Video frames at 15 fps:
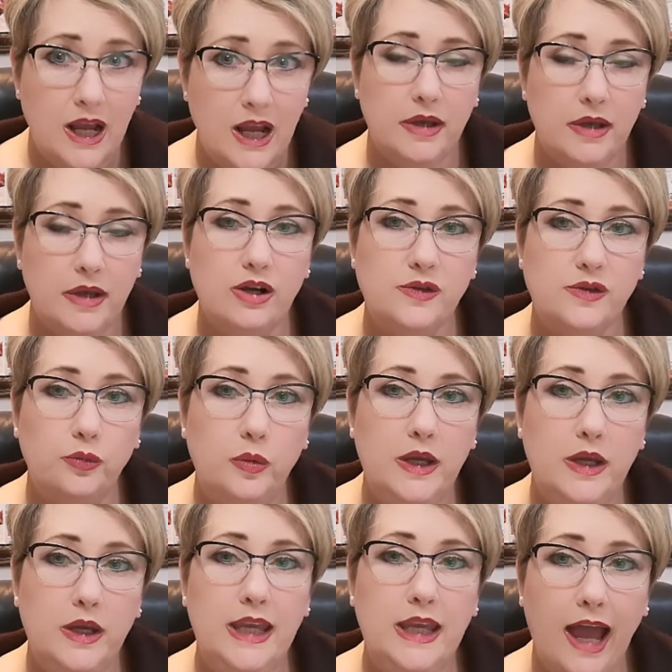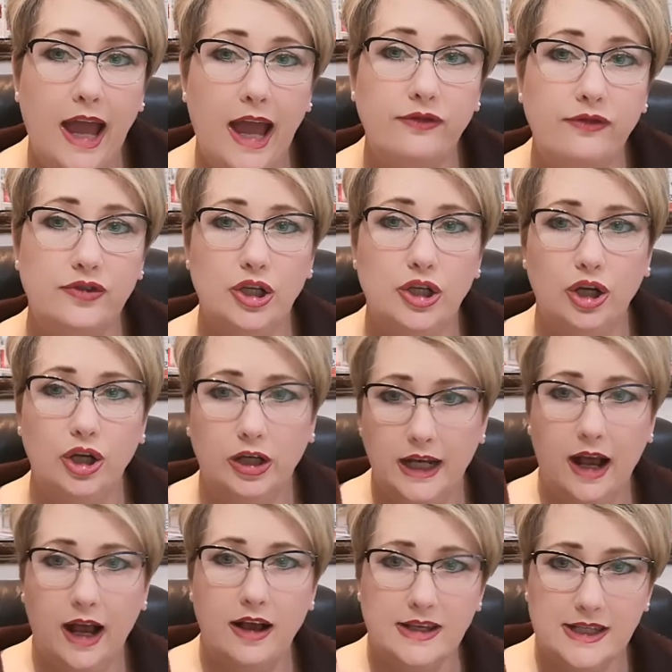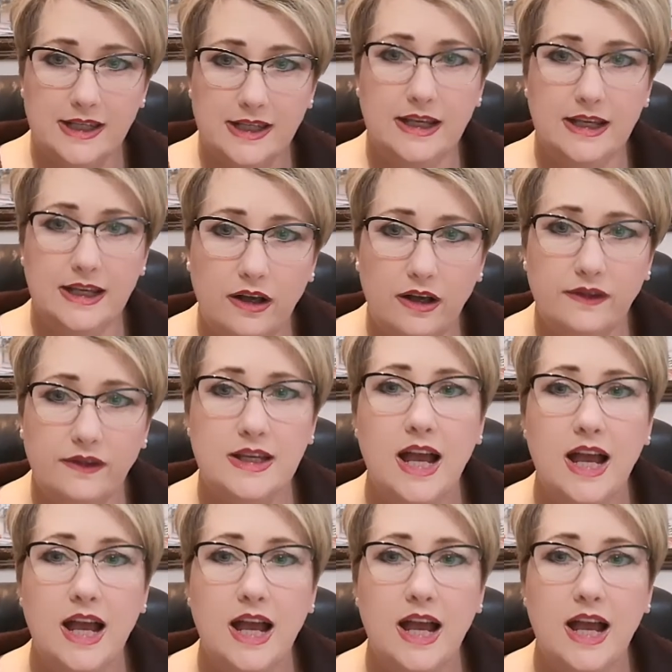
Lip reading: Because we have to look at ourselves,